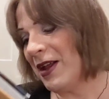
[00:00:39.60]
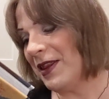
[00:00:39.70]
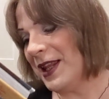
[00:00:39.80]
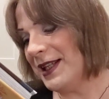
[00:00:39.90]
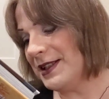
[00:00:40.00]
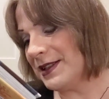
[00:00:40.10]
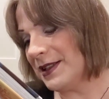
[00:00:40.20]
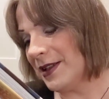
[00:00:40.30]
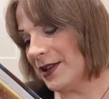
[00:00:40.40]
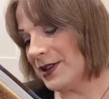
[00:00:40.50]
this
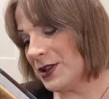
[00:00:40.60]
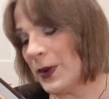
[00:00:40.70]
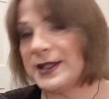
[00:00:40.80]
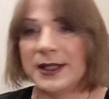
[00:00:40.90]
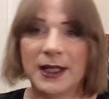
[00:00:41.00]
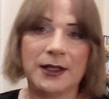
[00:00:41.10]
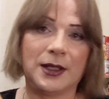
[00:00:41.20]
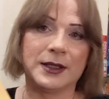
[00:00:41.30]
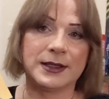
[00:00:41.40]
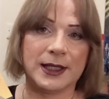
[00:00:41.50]
costs
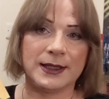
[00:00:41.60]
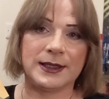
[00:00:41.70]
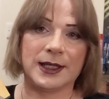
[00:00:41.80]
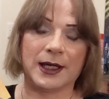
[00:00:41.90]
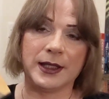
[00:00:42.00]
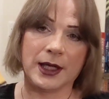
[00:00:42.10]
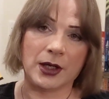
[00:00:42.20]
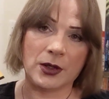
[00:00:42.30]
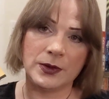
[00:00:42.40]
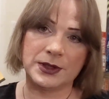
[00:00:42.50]
$29.99. You get the
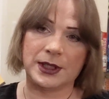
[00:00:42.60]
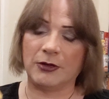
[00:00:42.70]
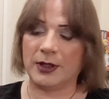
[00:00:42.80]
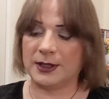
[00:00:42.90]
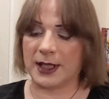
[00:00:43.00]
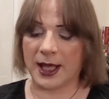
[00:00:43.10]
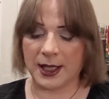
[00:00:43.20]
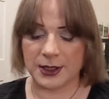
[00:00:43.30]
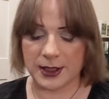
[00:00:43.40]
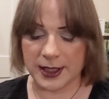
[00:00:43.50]
whole series,
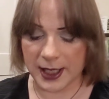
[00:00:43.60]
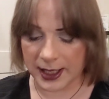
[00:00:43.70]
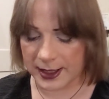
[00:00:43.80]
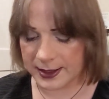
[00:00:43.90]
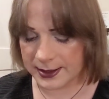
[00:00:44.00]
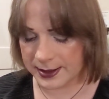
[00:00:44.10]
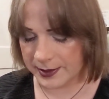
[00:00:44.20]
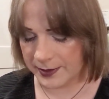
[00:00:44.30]
and you get